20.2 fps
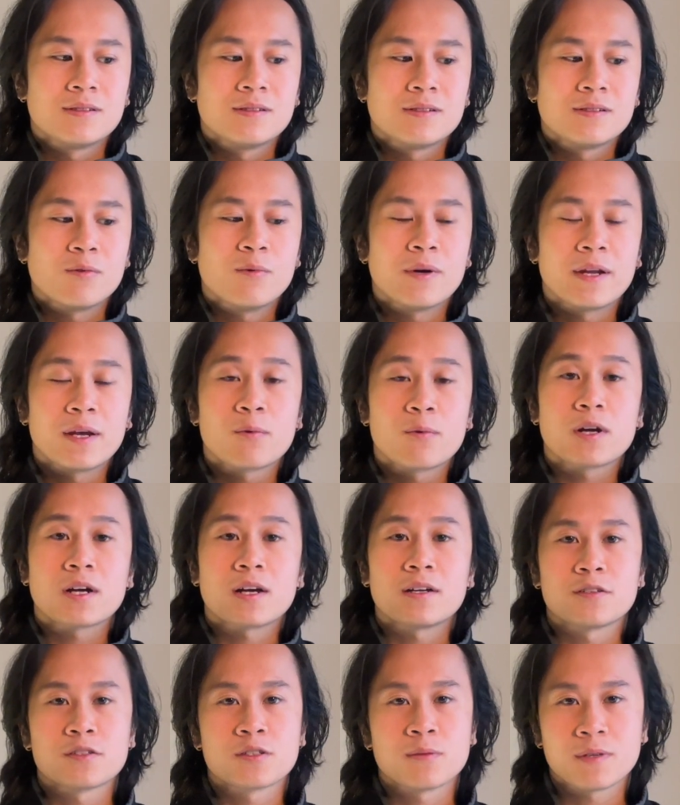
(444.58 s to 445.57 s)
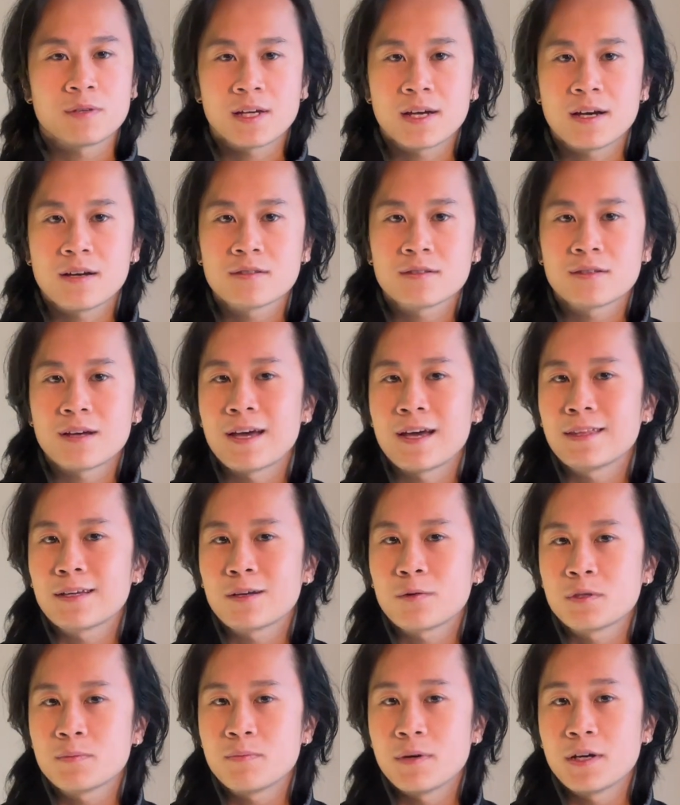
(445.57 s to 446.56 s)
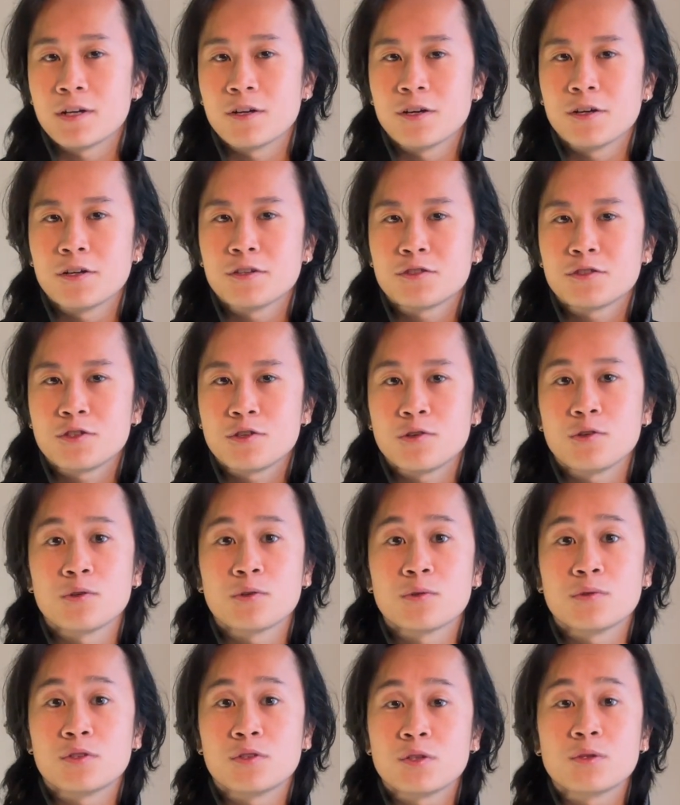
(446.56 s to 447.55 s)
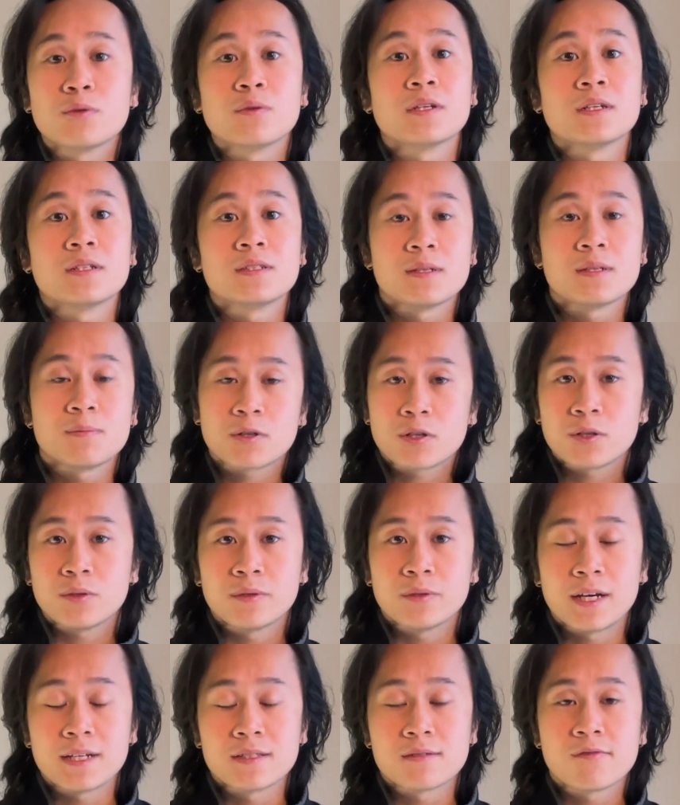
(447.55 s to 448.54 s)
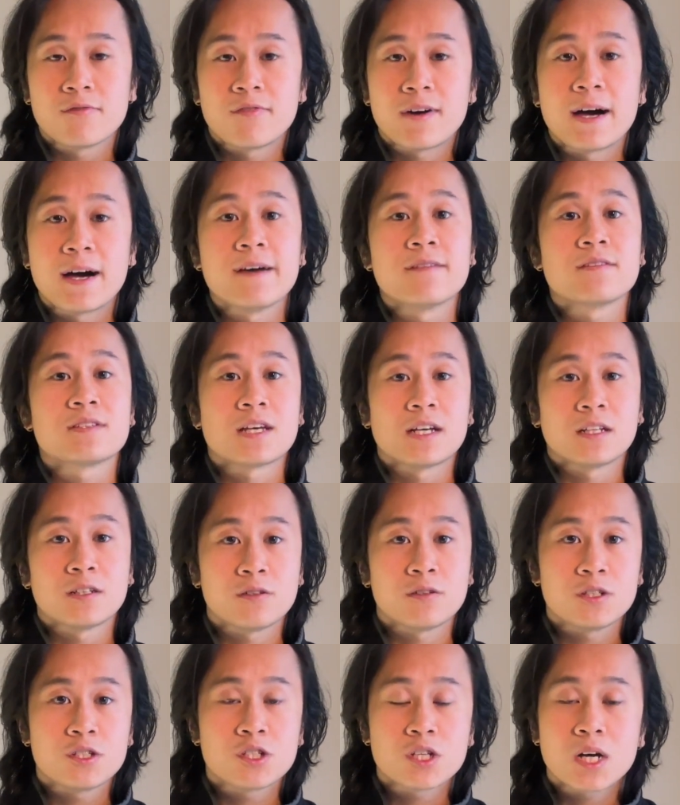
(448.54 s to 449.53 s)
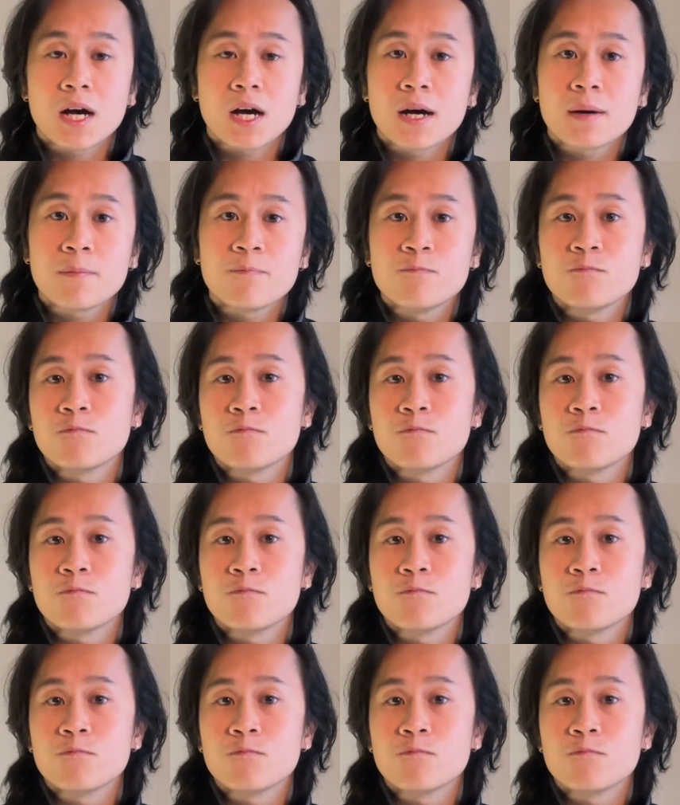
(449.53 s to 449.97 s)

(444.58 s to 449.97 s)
when I work under somebody else, I think it was better to do the typical 9 to 5 salary job